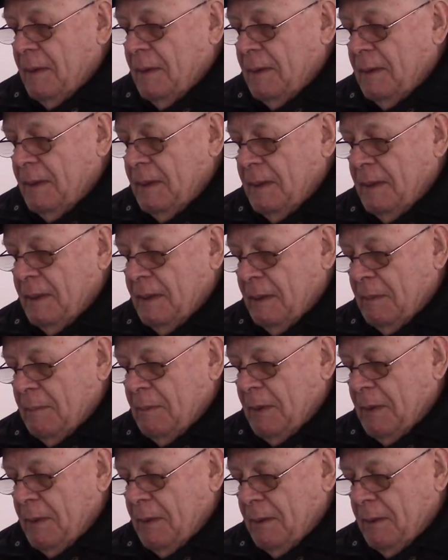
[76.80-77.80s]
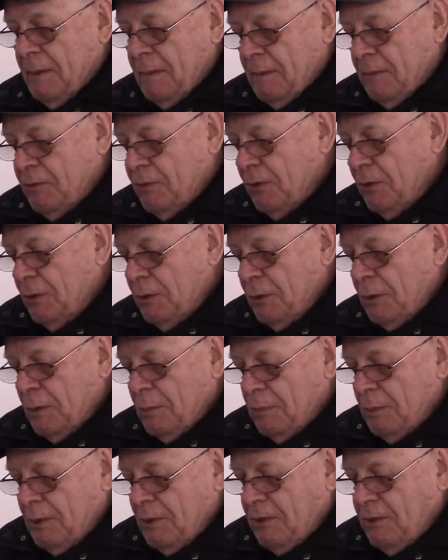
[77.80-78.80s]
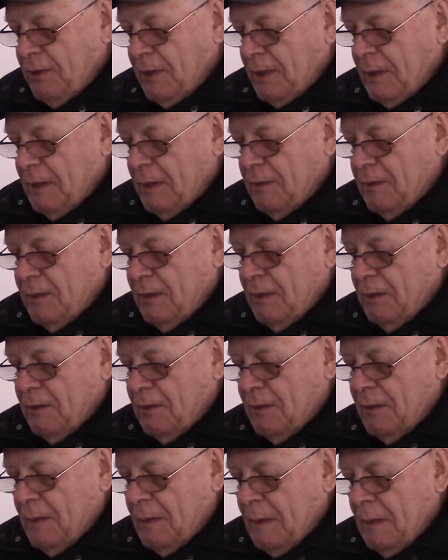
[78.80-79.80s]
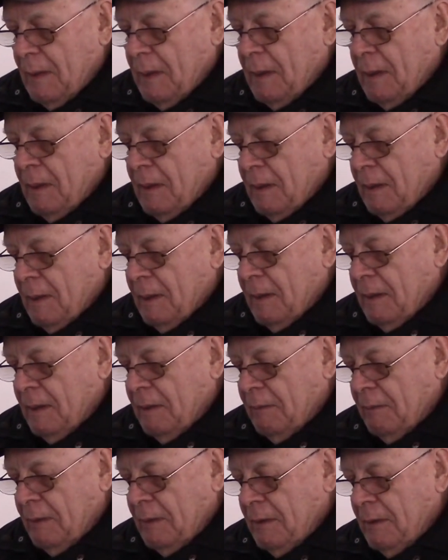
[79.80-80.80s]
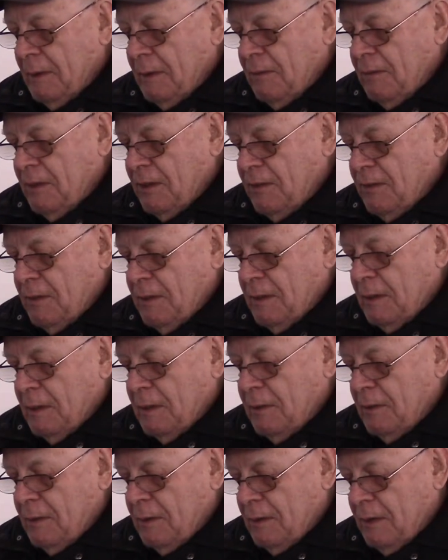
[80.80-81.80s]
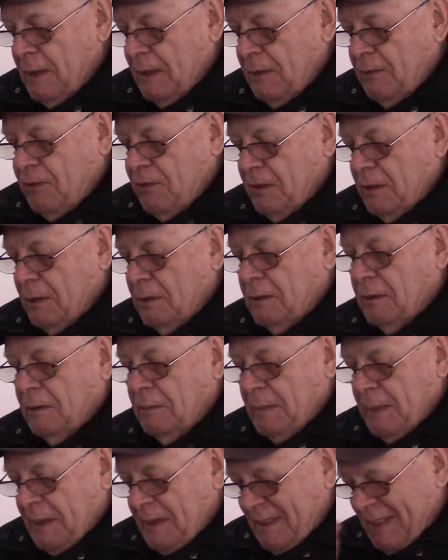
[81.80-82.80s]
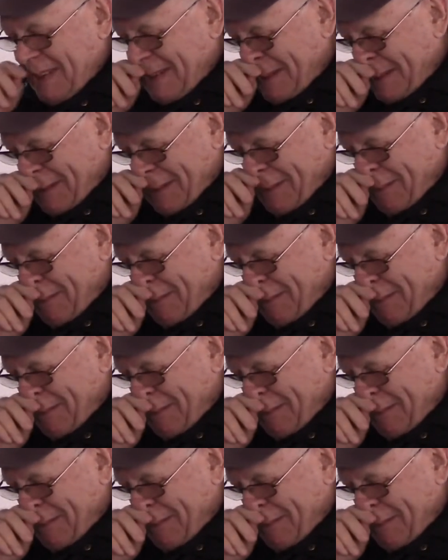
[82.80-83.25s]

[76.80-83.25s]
get it up there. Sure do appreciate it since I went and adjusted the tension a little bit there.